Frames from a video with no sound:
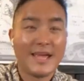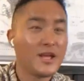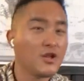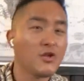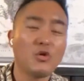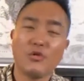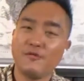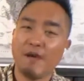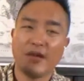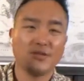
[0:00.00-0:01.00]
It
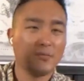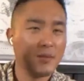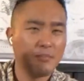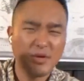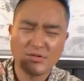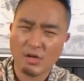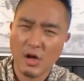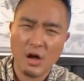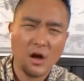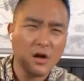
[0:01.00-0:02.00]
glorifies Him. It brings
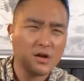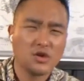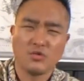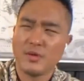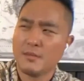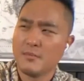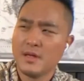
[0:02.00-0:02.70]
honor to Him.